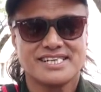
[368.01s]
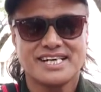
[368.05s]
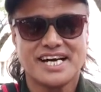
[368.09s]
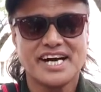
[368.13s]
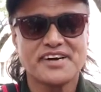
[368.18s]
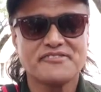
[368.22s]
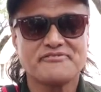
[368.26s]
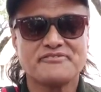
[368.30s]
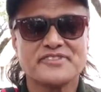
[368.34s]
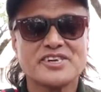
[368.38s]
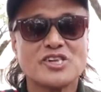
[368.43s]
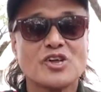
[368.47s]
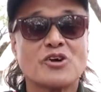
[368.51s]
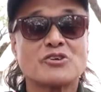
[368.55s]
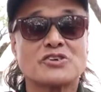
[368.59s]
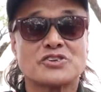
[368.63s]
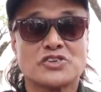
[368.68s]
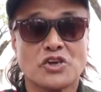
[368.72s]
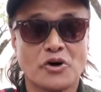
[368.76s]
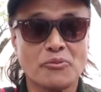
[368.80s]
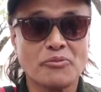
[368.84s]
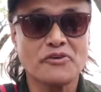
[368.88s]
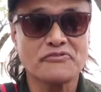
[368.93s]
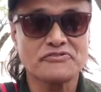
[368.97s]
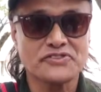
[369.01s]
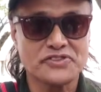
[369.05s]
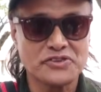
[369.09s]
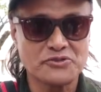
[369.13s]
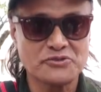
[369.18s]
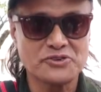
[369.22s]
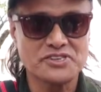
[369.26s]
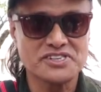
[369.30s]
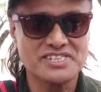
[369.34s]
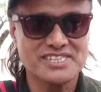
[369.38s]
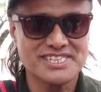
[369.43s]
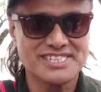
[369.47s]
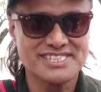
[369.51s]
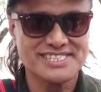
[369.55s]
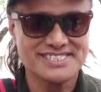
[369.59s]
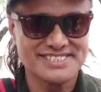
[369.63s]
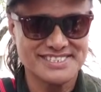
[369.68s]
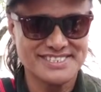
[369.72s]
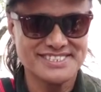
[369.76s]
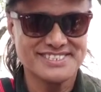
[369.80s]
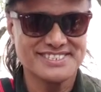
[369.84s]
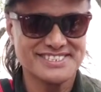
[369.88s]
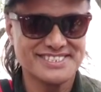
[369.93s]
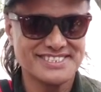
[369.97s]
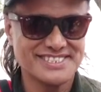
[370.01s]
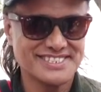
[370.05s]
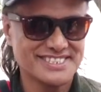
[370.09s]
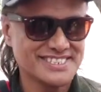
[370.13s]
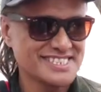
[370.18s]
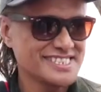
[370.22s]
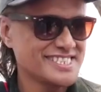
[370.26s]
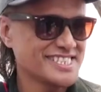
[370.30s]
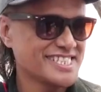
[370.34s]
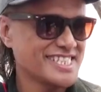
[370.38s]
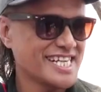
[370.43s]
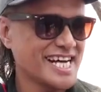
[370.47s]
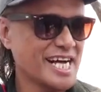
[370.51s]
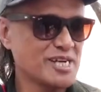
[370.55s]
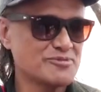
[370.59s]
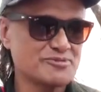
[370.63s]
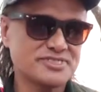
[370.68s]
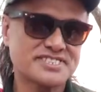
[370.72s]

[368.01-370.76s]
I feel on top of the world. I'm